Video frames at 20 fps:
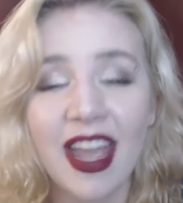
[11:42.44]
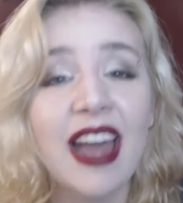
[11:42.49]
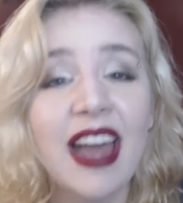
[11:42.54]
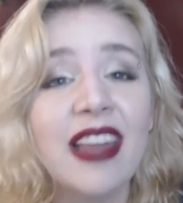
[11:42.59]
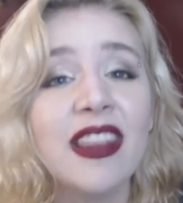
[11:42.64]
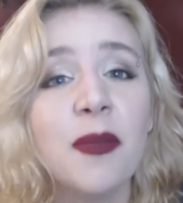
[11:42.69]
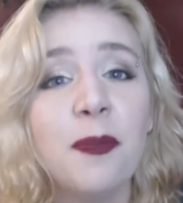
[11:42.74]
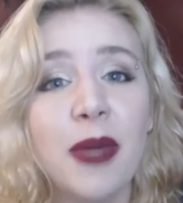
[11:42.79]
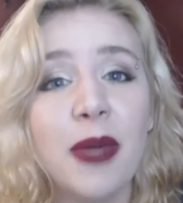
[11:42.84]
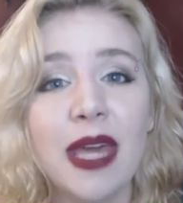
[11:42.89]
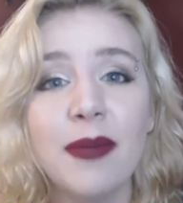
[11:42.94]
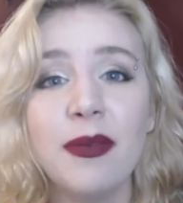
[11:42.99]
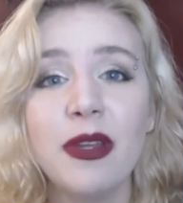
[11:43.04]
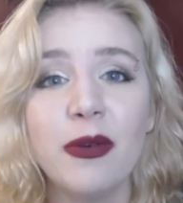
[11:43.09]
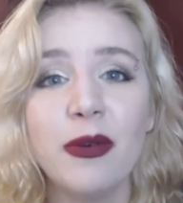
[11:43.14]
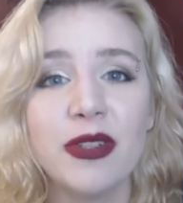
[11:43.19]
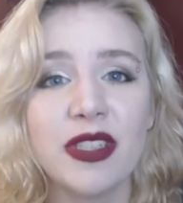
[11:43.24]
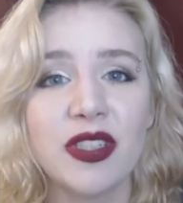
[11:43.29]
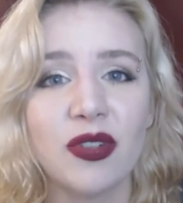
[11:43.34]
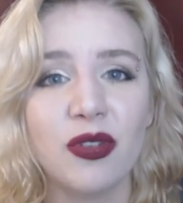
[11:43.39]
and the
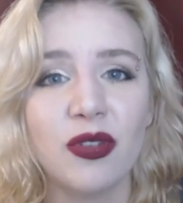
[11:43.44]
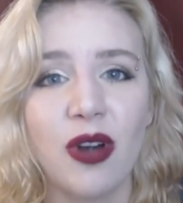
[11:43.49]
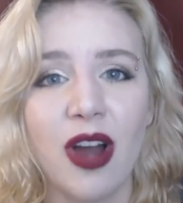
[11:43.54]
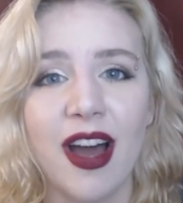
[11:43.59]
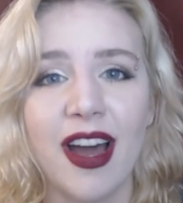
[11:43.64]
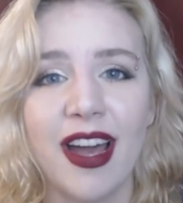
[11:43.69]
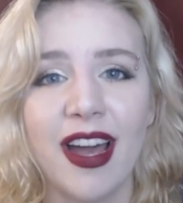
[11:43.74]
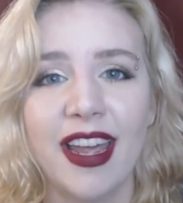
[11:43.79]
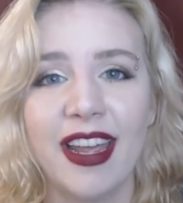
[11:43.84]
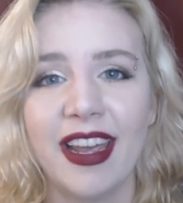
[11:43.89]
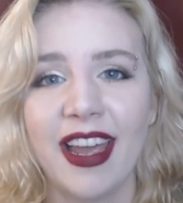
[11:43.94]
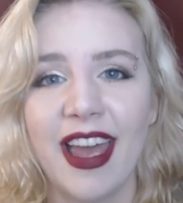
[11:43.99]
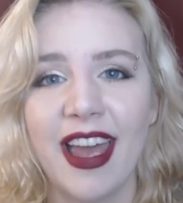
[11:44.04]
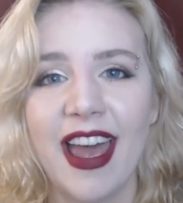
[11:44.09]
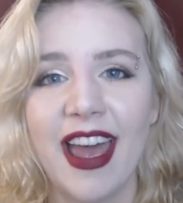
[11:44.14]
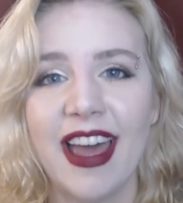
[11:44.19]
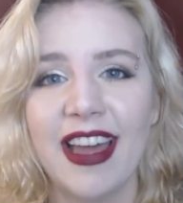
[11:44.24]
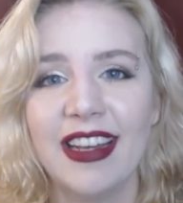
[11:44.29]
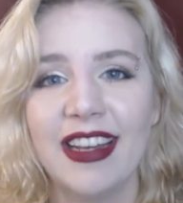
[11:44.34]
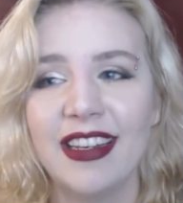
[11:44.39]
baby was crying
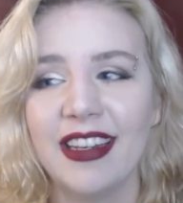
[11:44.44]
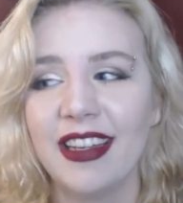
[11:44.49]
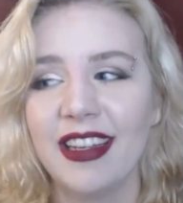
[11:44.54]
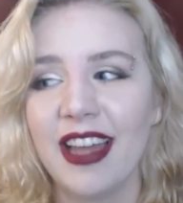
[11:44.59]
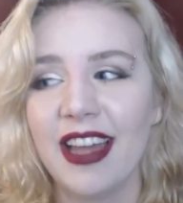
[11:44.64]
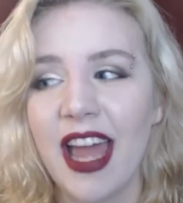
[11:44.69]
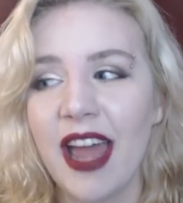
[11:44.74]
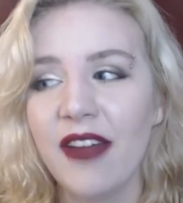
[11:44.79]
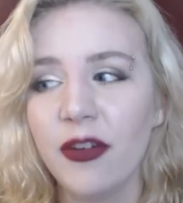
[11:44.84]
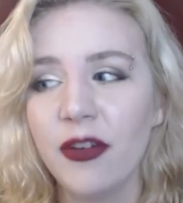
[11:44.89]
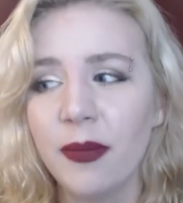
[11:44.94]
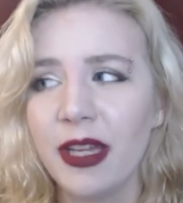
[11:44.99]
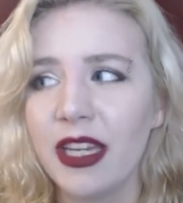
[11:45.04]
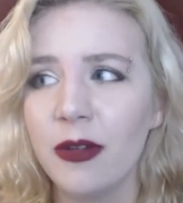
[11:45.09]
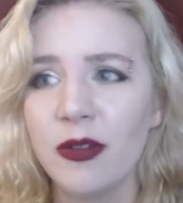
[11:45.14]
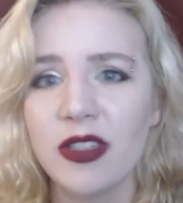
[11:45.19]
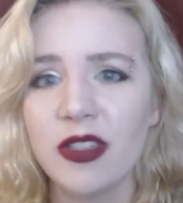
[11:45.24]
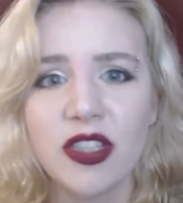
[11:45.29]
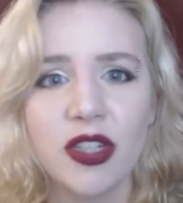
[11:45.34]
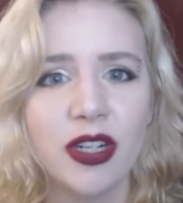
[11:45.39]
and
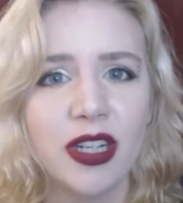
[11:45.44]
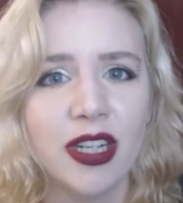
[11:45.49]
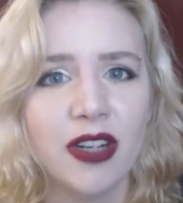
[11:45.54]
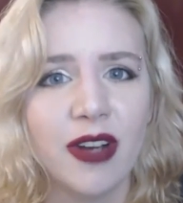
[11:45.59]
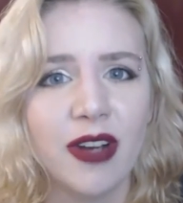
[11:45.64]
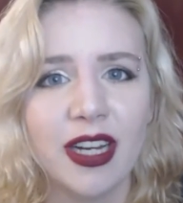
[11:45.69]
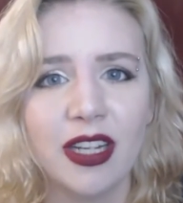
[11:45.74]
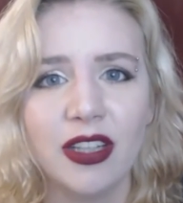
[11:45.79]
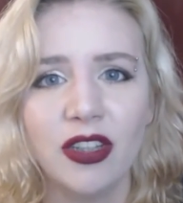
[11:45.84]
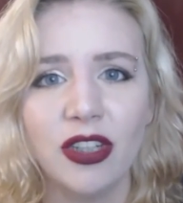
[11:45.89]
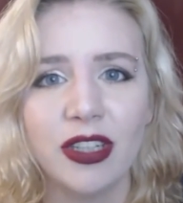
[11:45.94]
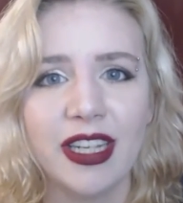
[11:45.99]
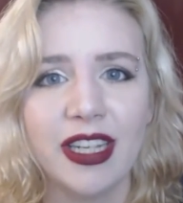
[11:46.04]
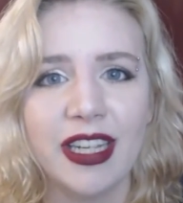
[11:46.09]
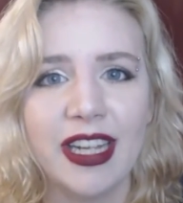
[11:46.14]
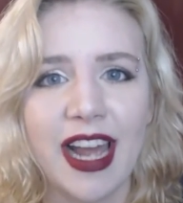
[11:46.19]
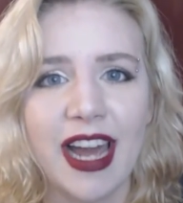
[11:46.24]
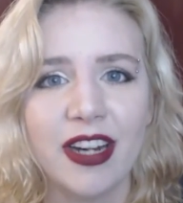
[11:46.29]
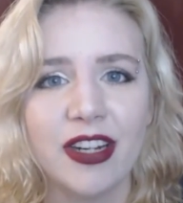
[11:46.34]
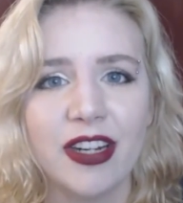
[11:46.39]
everybody was turning around and
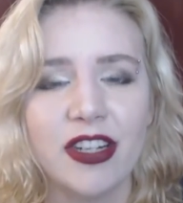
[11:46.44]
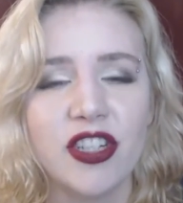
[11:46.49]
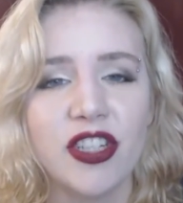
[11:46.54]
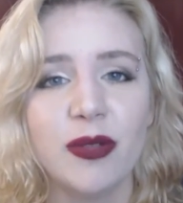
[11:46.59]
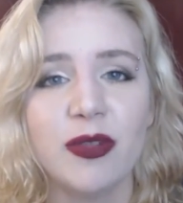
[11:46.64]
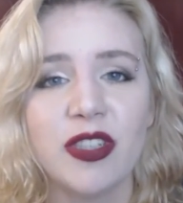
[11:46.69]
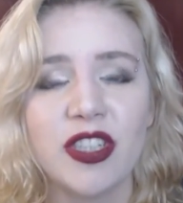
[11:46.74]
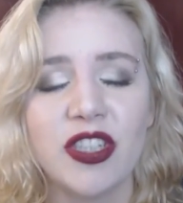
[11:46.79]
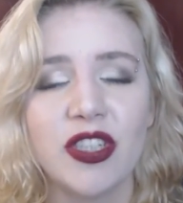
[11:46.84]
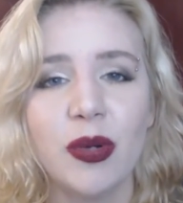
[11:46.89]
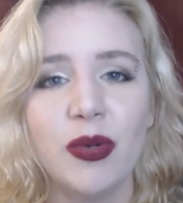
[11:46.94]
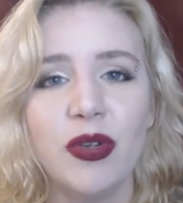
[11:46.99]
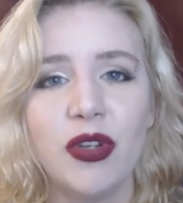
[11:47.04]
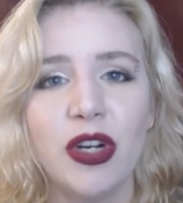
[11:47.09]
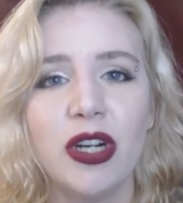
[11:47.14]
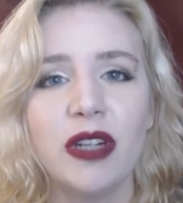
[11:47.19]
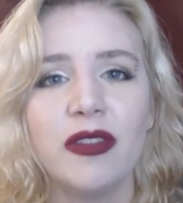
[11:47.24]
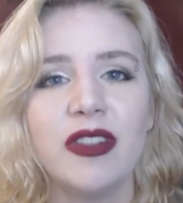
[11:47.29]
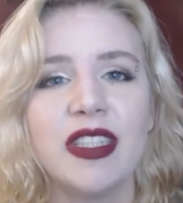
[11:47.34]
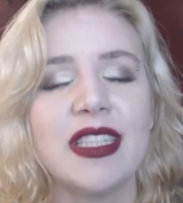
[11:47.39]
looking at her and she was so
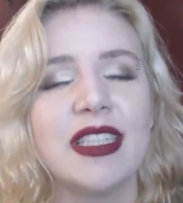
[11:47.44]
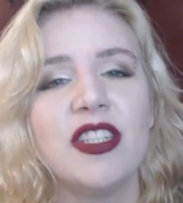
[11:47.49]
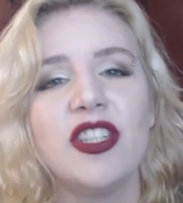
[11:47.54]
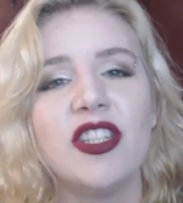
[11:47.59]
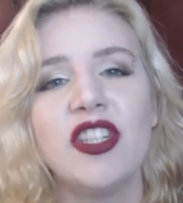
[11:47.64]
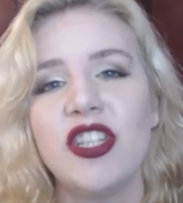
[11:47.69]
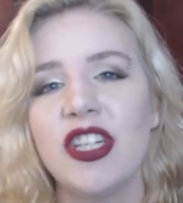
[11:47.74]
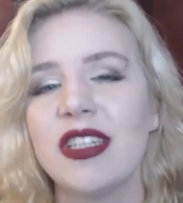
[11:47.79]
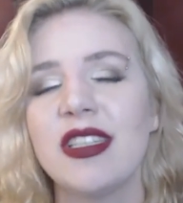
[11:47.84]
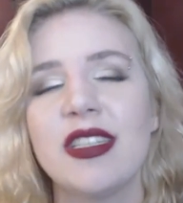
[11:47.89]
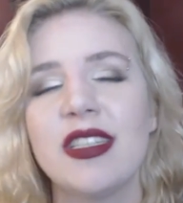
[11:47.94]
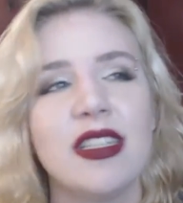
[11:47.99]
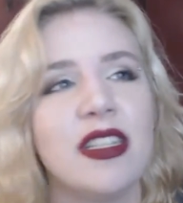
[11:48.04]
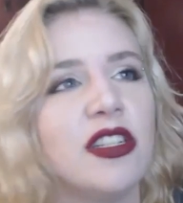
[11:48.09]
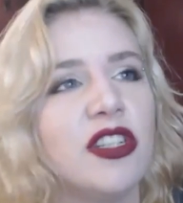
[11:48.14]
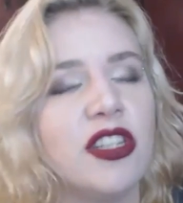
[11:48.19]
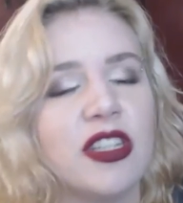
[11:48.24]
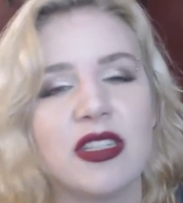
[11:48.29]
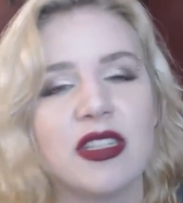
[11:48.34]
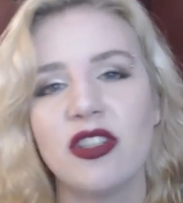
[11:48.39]
nervous and
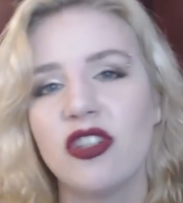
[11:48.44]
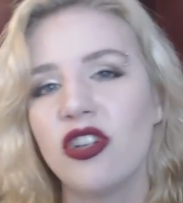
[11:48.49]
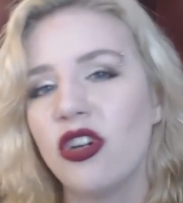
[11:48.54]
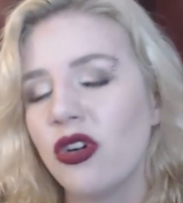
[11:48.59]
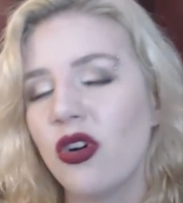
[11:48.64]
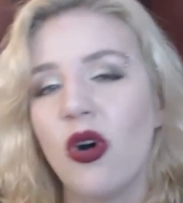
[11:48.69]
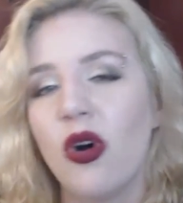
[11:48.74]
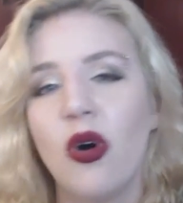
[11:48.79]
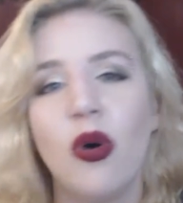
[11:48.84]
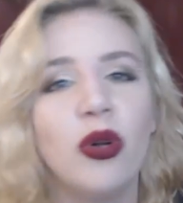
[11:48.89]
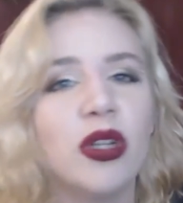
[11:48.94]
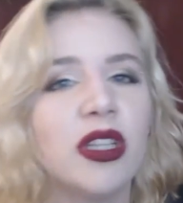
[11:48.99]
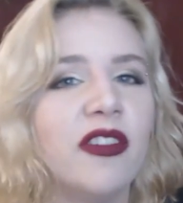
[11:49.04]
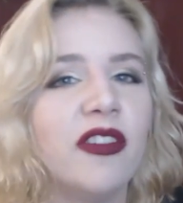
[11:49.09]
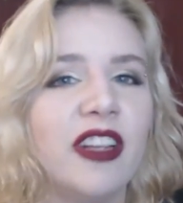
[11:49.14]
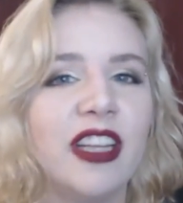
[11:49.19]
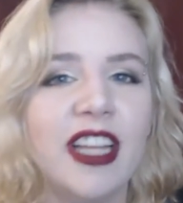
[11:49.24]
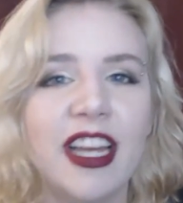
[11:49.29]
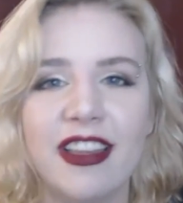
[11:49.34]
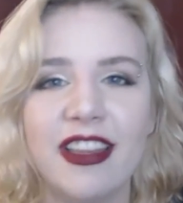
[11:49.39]
Justin just took hold
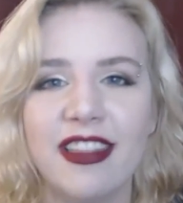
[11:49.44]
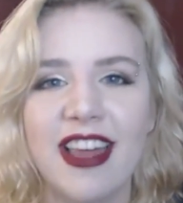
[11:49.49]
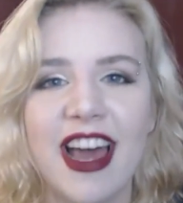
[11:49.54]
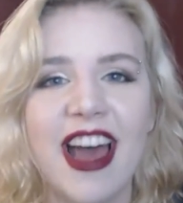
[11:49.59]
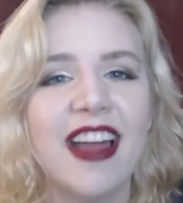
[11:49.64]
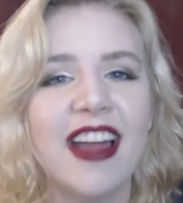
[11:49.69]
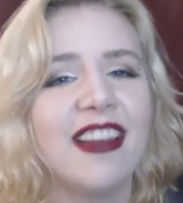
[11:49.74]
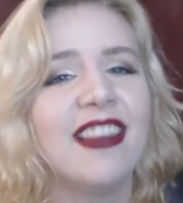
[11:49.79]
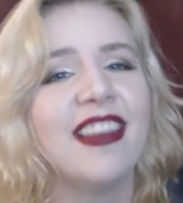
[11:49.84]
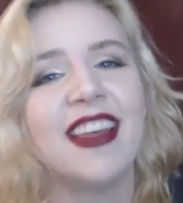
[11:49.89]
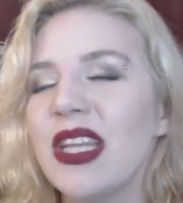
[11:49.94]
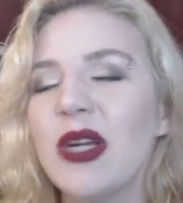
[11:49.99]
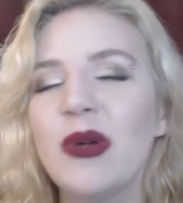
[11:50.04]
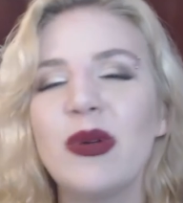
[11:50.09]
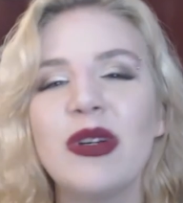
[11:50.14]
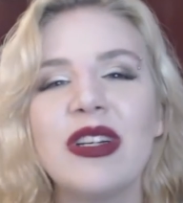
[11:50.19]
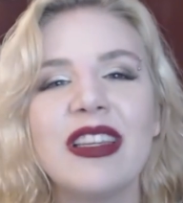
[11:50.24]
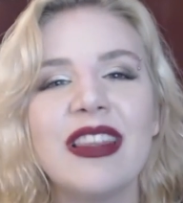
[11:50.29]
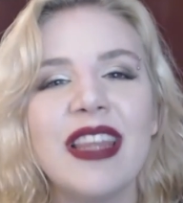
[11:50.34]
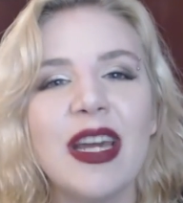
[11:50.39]
of it like that and they
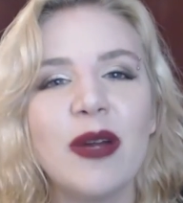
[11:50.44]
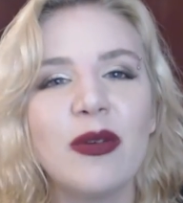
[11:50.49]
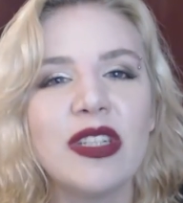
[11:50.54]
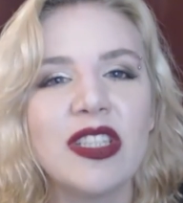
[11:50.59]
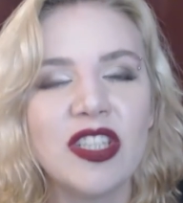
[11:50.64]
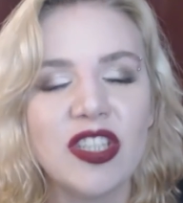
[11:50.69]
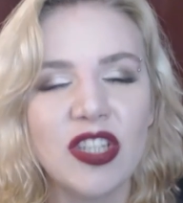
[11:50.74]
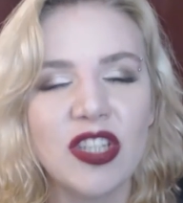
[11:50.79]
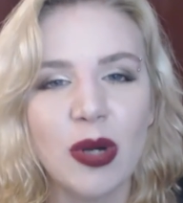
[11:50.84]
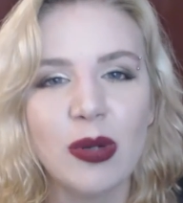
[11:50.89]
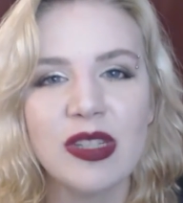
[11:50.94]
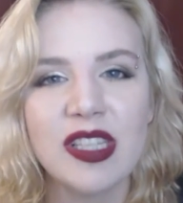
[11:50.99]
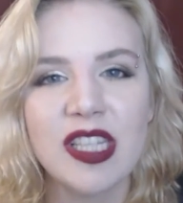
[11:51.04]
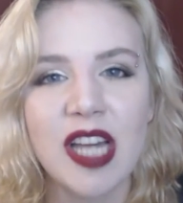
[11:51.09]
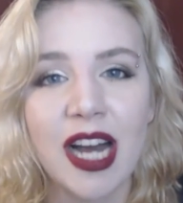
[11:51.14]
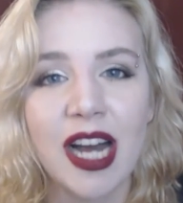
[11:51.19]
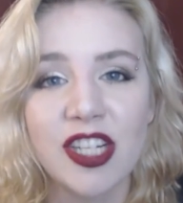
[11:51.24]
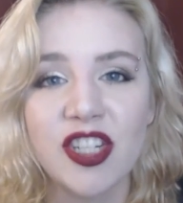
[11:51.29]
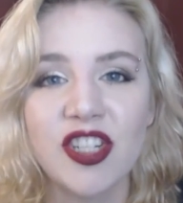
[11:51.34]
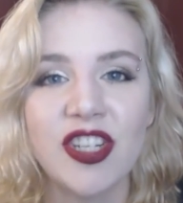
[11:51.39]
were they were so
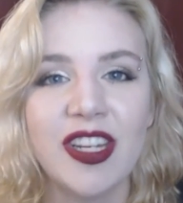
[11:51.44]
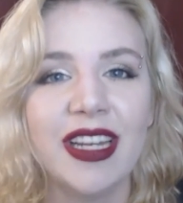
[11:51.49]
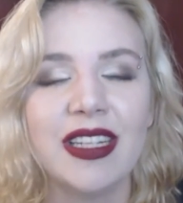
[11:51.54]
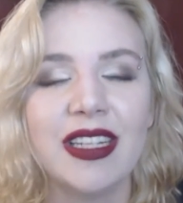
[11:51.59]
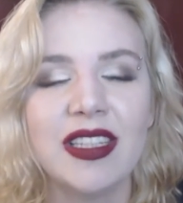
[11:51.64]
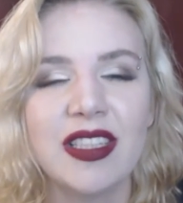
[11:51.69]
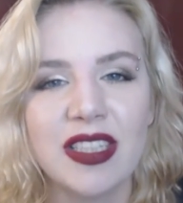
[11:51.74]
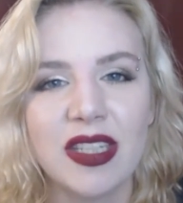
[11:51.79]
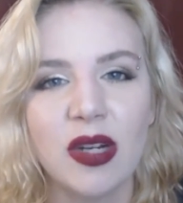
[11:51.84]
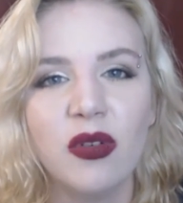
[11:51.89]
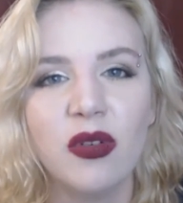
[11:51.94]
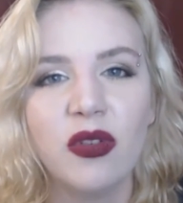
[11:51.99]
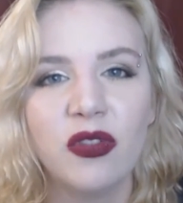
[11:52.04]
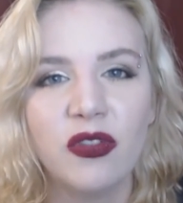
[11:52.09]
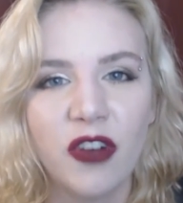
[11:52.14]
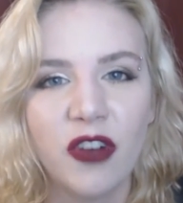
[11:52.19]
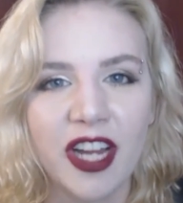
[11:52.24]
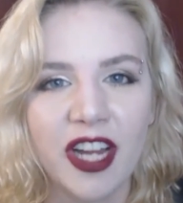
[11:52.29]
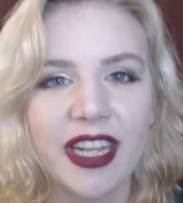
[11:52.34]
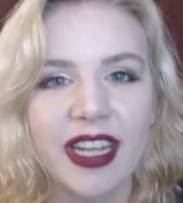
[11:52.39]
touching and so
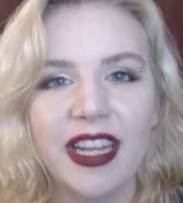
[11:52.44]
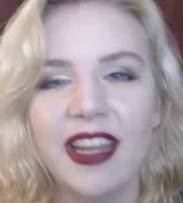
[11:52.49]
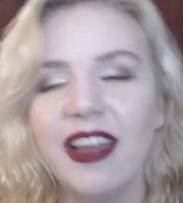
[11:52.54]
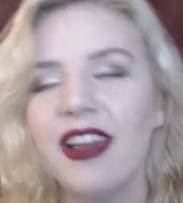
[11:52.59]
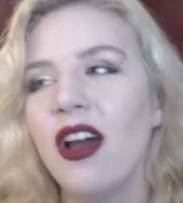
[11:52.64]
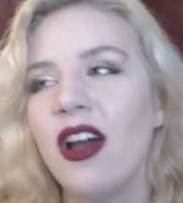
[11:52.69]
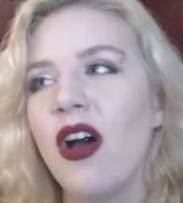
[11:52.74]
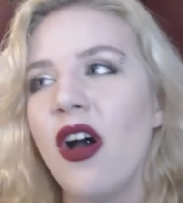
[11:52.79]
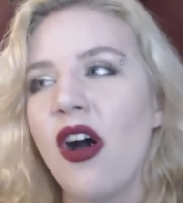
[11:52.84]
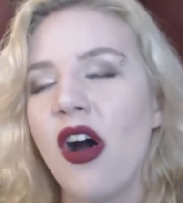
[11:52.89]
funny